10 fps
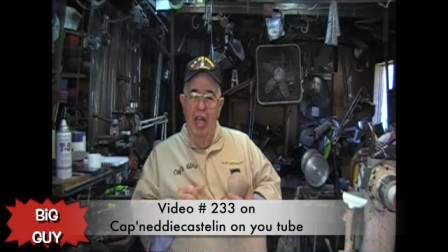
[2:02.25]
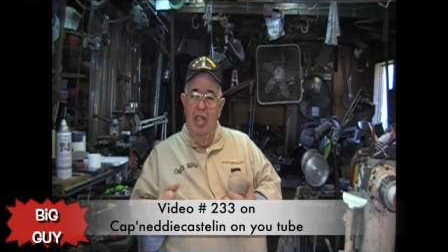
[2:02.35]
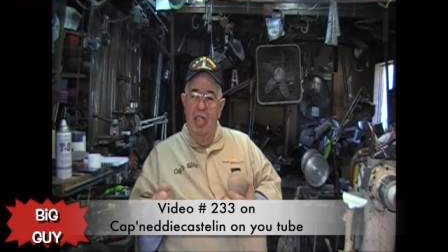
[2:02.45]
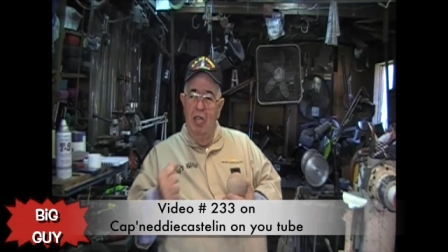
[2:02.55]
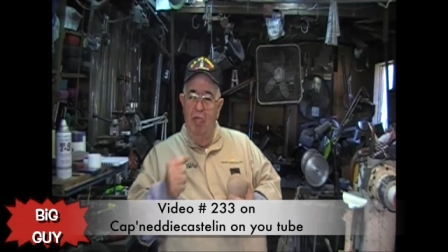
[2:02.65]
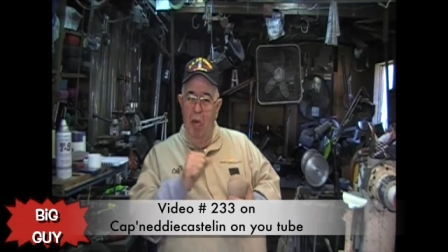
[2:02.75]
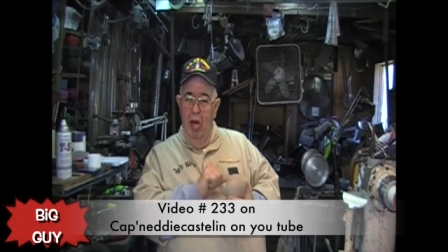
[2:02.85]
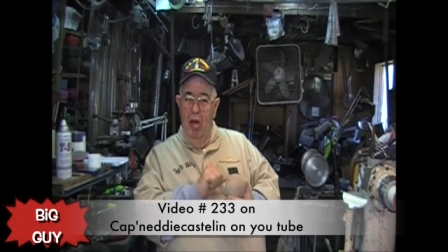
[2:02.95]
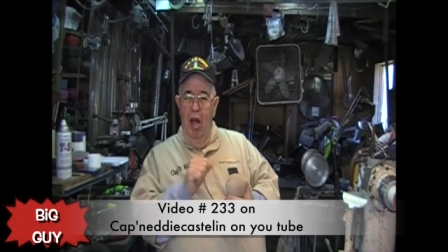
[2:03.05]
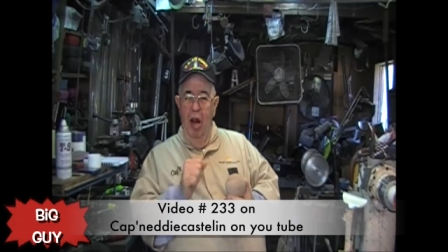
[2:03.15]

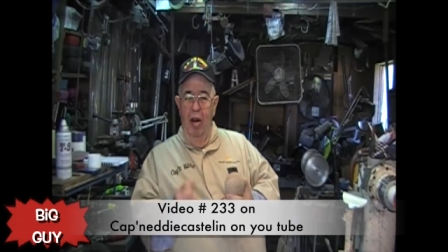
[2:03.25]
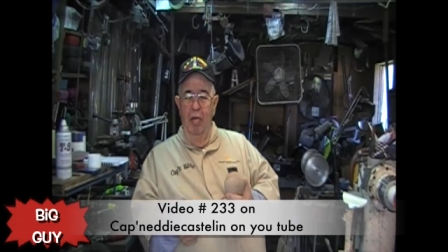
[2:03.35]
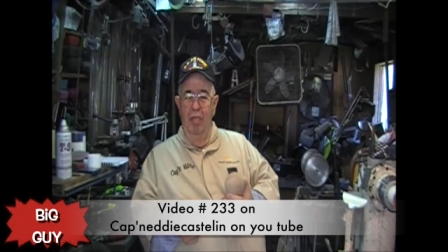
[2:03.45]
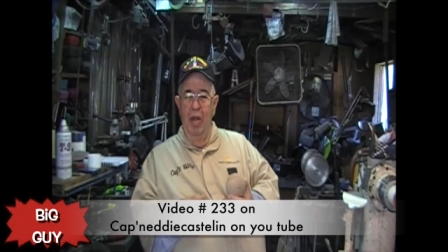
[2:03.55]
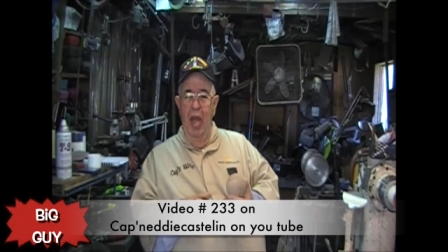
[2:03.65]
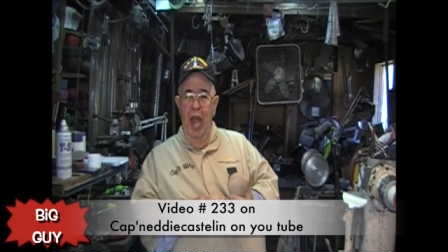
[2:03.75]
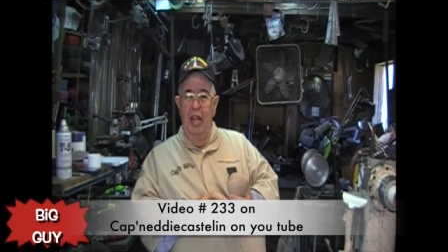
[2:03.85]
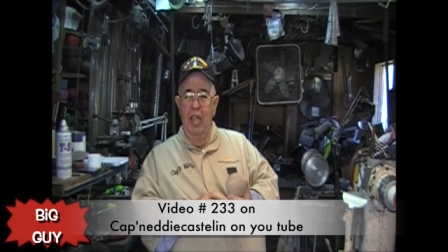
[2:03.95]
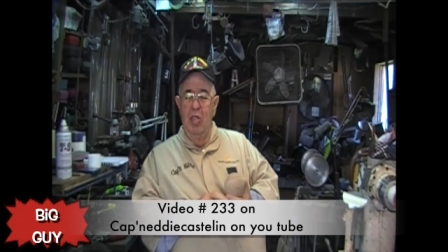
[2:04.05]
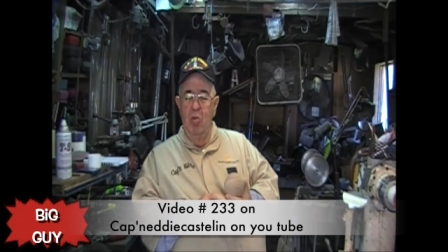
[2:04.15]
sphere cutter
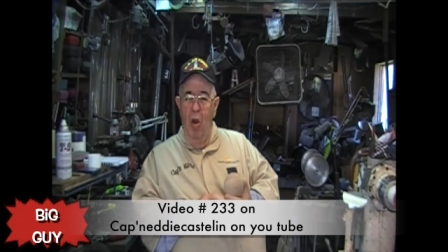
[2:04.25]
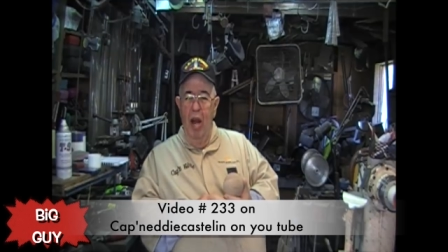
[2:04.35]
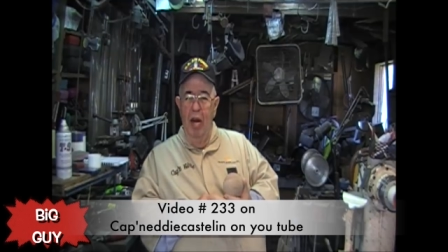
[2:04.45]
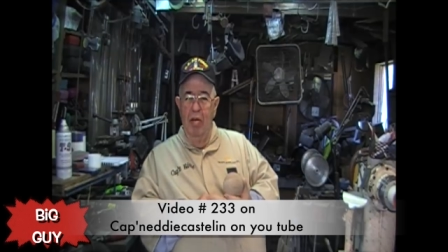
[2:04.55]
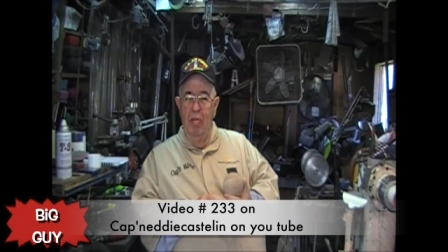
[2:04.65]
at the SWAT